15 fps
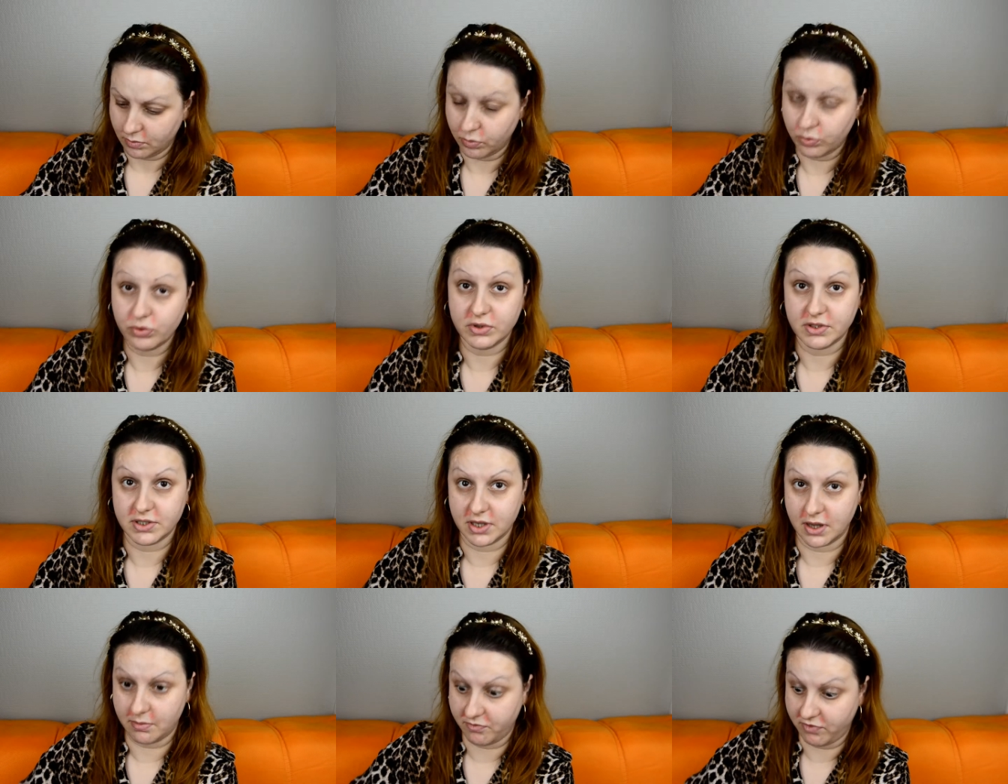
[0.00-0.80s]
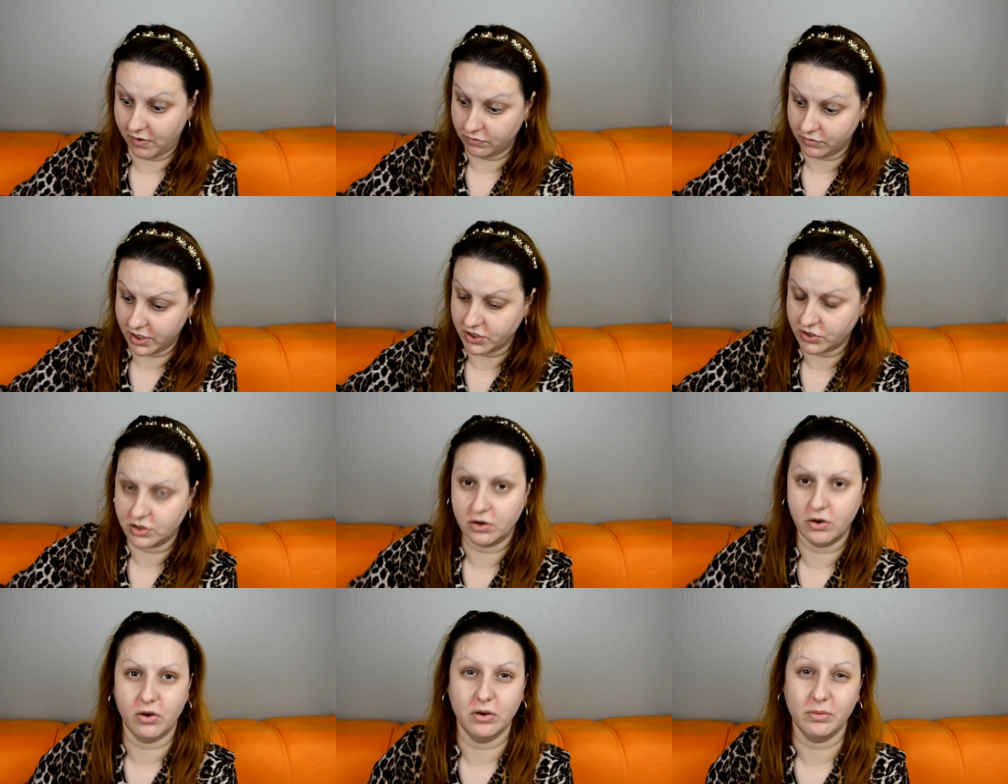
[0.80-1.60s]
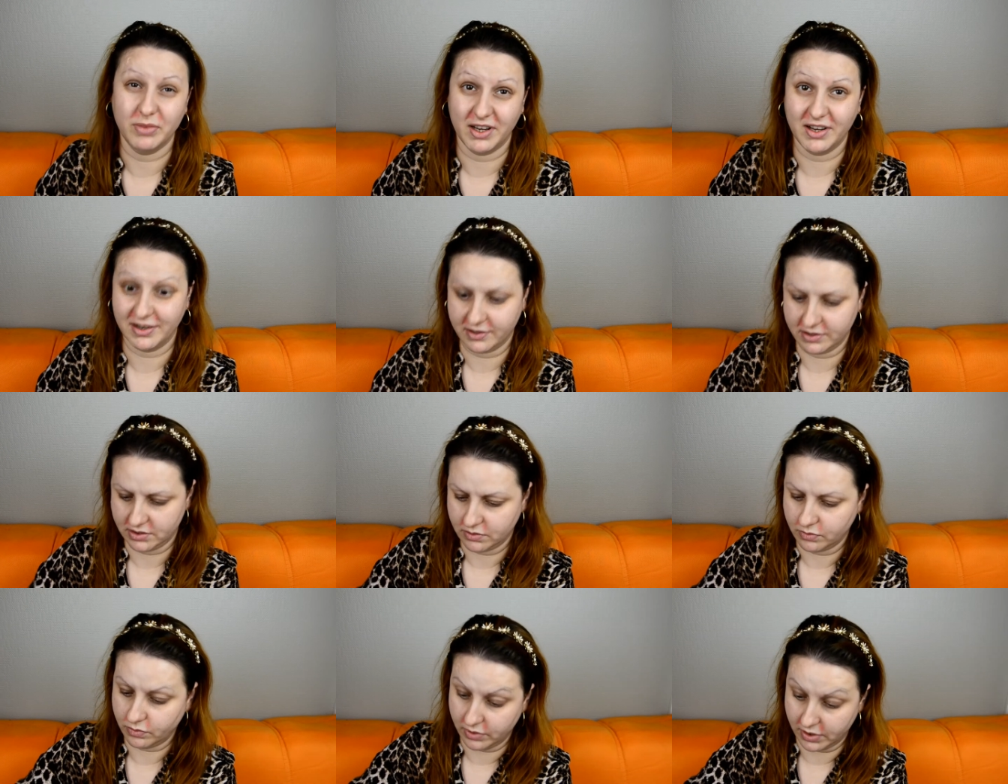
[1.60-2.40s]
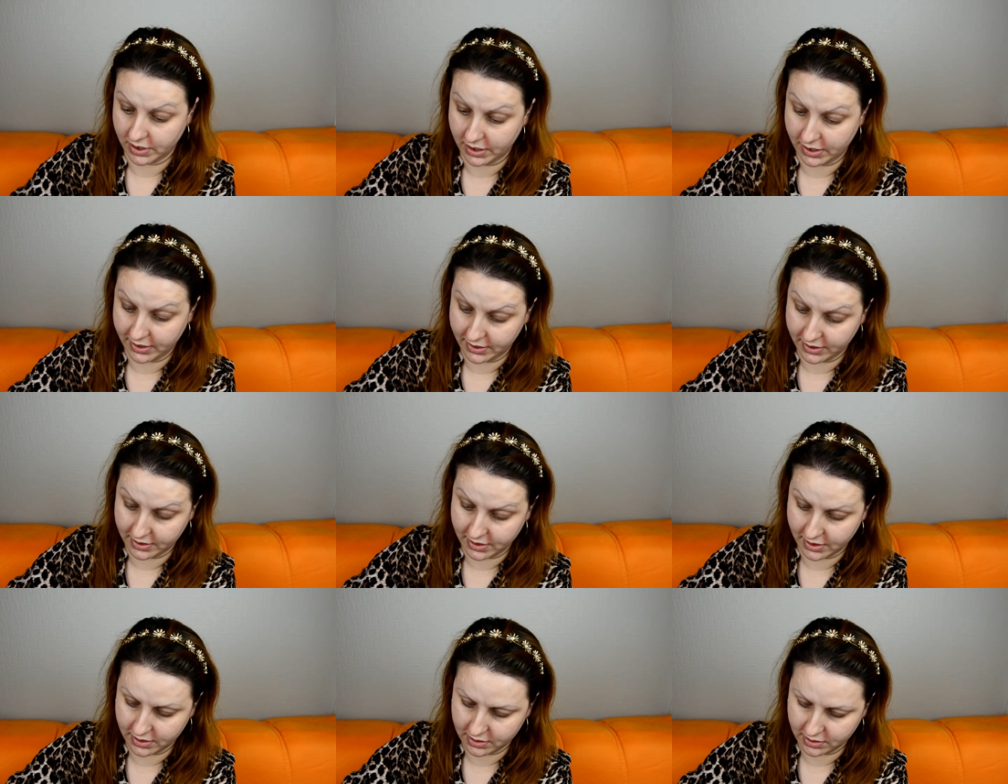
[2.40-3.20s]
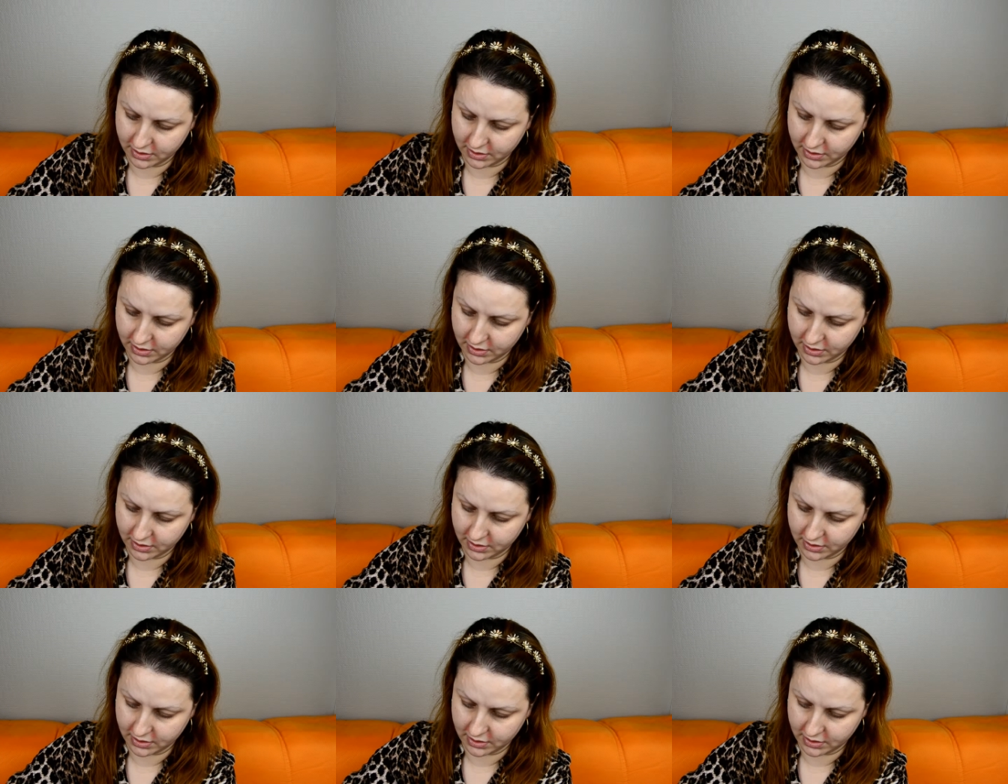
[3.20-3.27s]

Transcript: put some foundation on because we really need it